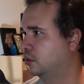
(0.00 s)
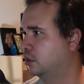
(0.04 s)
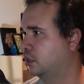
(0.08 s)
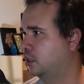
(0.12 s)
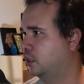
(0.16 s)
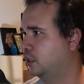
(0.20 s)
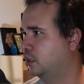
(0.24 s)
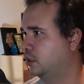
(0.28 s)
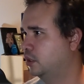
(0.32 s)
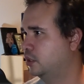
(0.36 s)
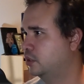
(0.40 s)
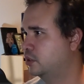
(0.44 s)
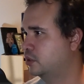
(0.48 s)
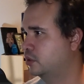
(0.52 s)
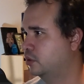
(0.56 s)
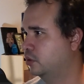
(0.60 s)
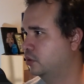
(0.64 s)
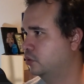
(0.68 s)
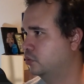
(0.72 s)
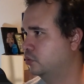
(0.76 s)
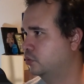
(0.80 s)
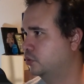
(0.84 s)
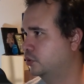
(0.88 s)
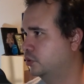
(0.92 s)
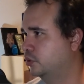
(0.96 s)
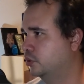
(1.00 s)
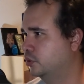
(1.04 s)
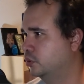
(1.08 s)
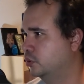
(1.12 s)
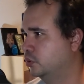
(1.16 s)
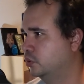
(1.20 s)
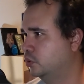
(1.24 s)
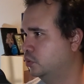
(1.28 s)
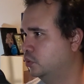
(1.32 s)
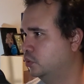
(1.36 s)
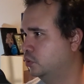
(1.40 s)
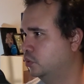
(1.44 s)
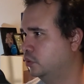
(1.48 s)
And let's go
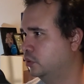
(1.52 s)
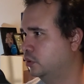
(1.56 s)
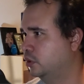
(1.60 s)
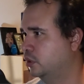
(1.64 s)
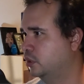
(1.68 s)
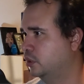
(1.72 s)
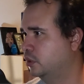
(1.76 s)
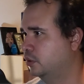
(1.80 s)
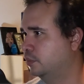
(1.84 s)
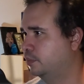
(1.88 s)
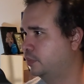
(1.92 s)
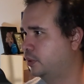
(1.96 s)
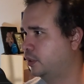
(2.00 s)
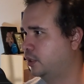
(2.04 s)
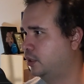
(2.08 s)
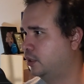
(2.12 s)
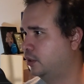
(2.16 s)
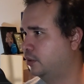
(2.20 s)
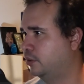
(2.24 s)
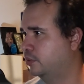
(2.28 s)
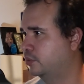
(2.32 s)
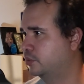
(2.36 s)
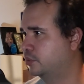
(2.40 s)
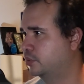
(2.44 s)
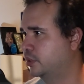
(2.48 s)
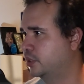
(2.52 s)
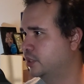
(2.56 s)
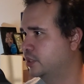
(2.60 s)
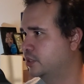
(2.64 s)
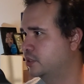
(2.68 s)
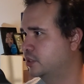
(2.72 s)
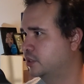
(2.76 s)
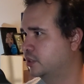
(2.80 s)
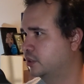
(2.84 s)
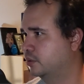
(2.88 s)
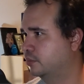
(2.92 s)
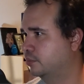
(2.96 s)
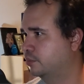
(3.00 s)
to the path
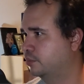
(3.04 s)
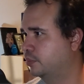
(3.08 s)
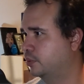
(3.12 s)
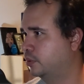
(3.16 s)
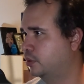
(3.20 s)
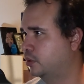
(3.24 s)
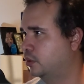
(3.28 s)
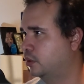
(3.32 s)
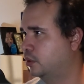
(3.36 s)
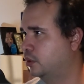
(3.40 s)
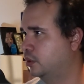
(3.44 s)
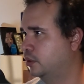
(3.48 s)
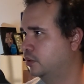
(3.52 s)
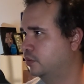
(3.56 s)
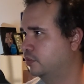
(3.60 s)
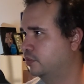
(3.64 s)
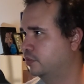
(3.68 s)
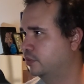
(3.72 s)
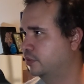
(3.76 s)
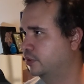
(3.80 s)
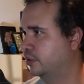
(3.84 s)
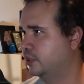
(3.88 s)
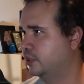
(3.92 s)
tracing part of